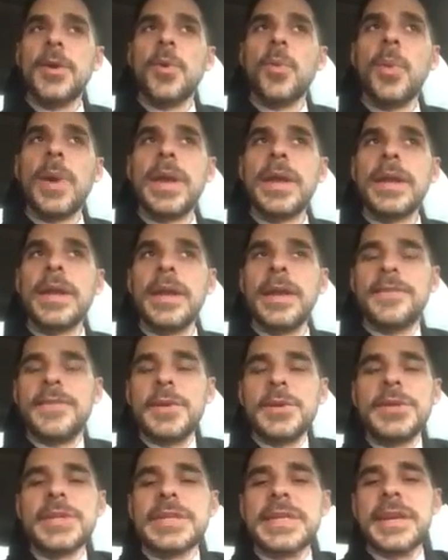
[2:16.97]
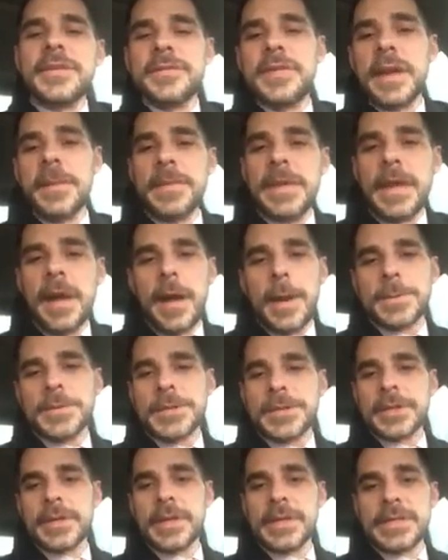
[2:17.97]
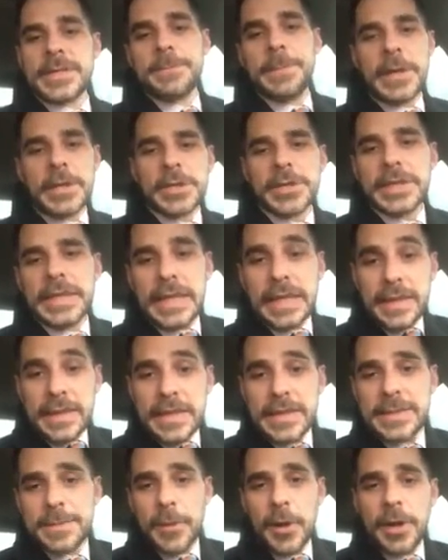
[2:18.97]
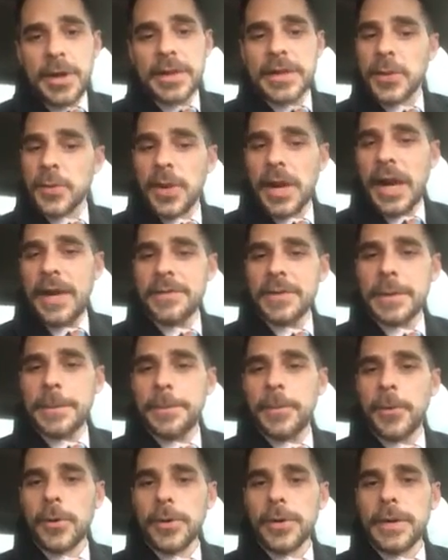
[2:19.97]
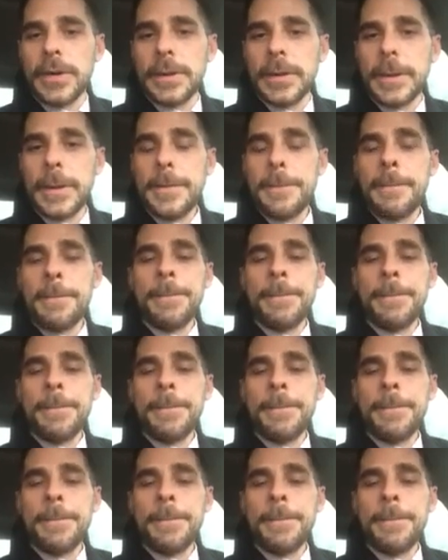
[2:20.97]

when if you just give them the option, especially in this market that we're having in Portland,